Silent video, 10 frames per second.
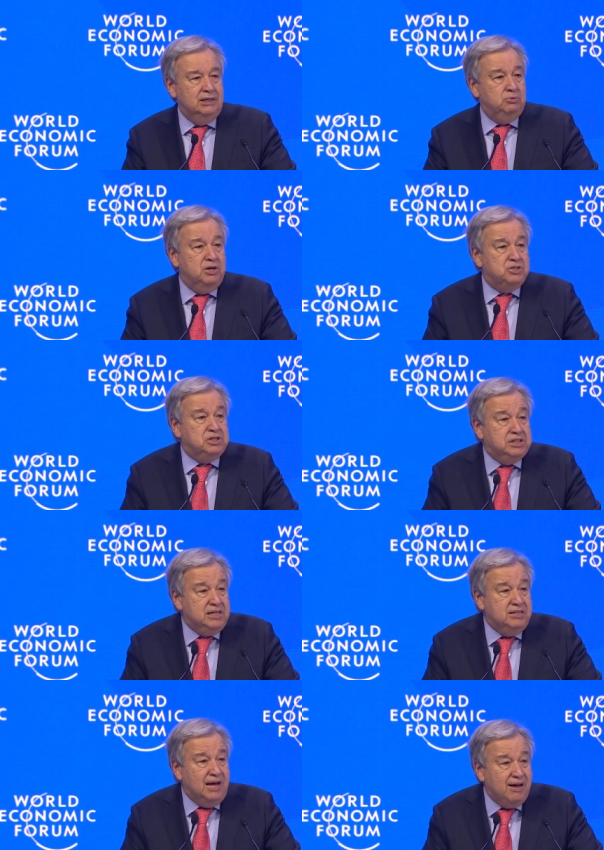And we urgently
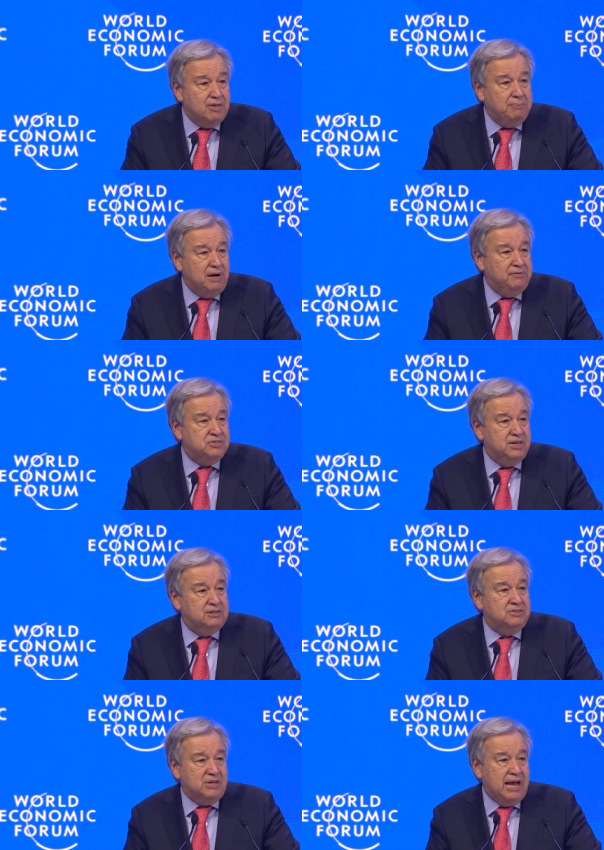need other private
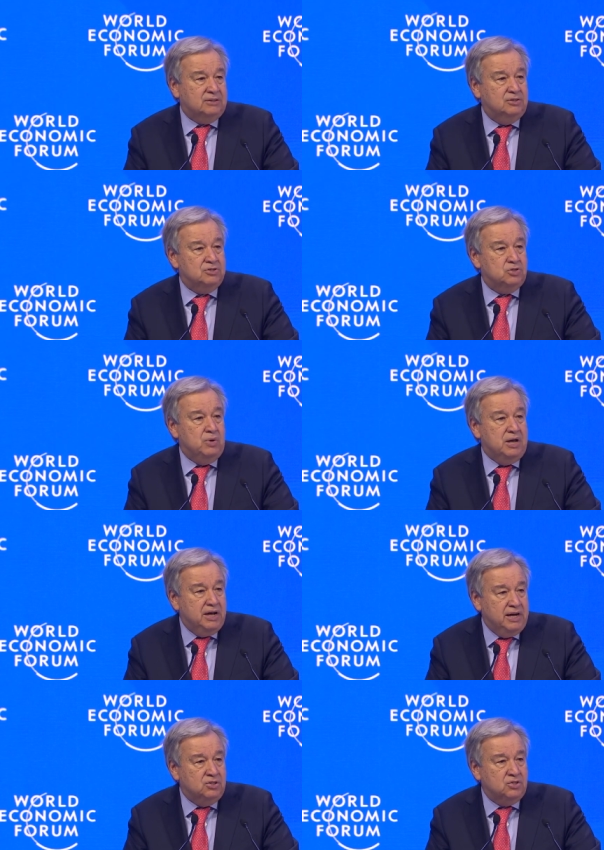sector actors to
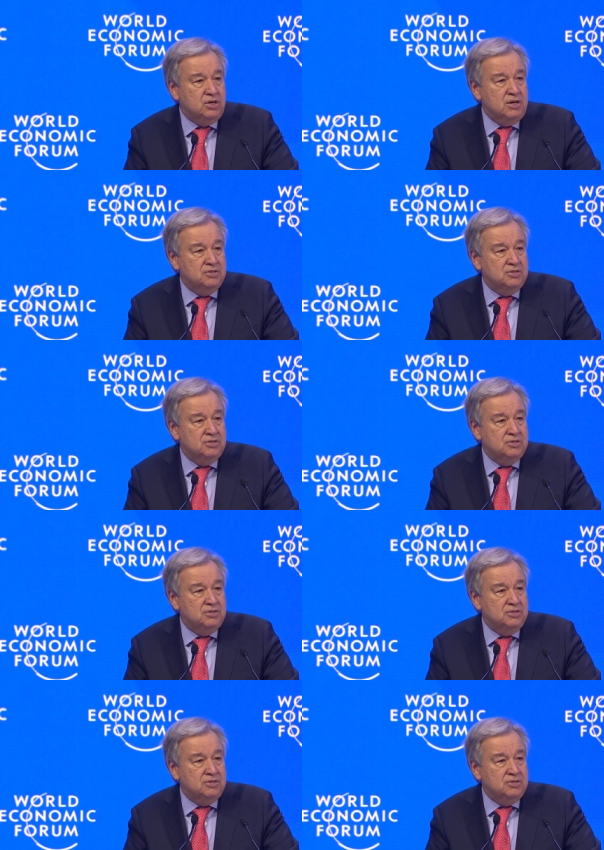engage,